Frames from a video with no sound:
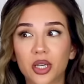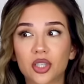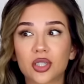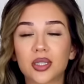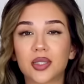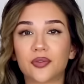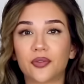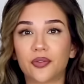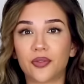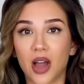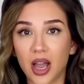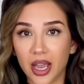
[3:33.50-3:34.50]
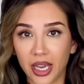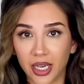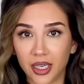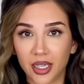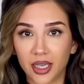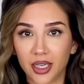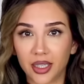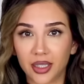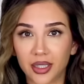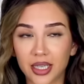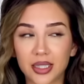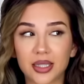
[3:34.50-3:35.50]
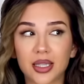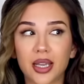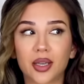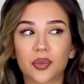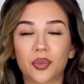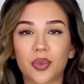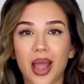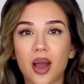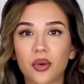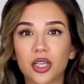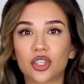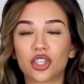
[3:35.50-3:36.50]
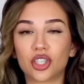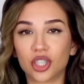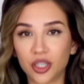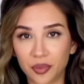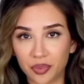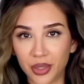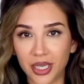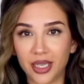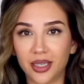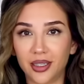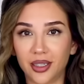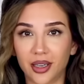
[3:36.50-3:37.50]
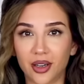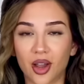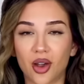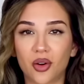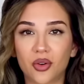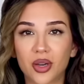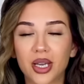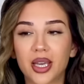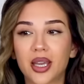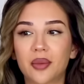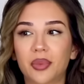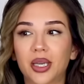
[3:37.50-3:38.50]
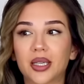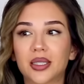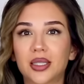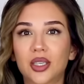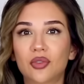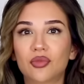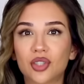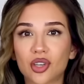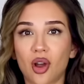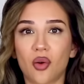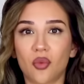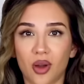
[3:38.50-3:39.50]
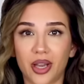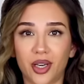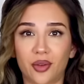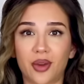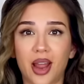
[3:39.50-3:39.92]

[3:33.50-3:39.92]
which is fine. That's like how it should be, you know? Because you don't want your